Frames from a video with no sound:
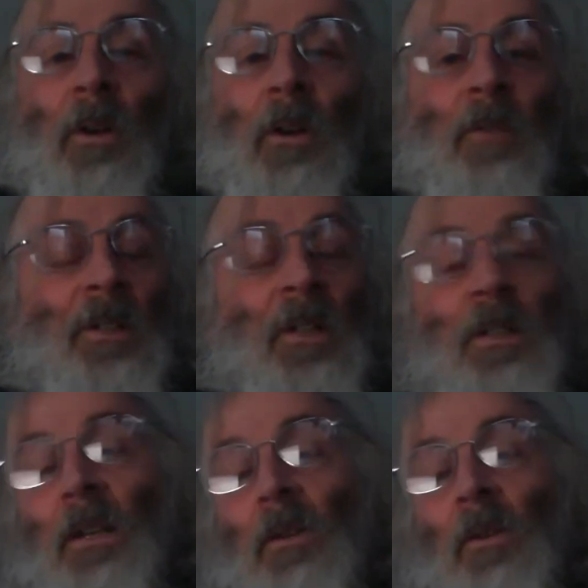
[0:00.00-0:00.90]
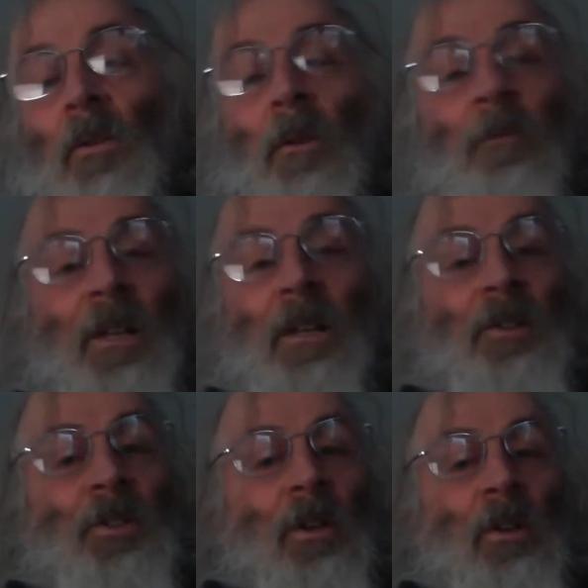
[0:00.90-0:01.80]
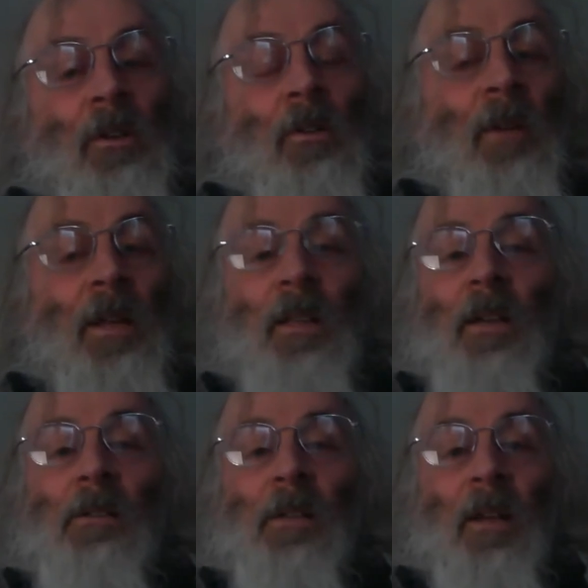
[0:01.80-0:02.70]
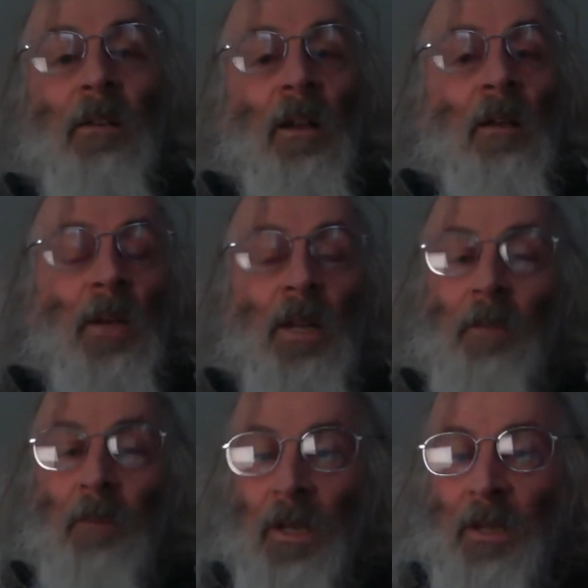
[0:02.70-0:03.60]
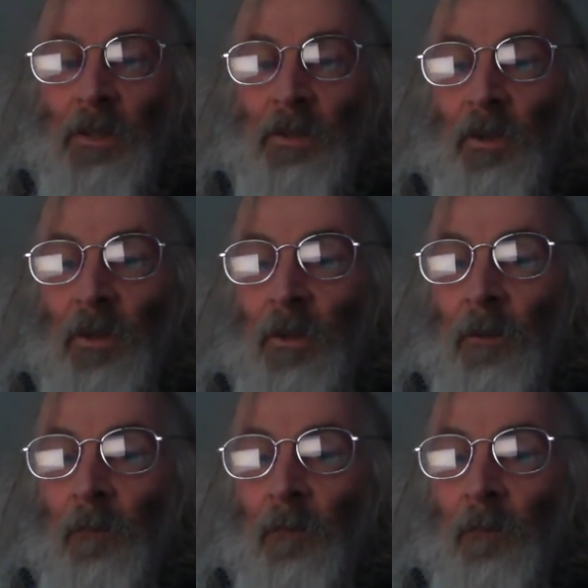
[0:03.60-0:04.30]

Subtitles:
of a city or a village or anything like that being hit by an asteroid.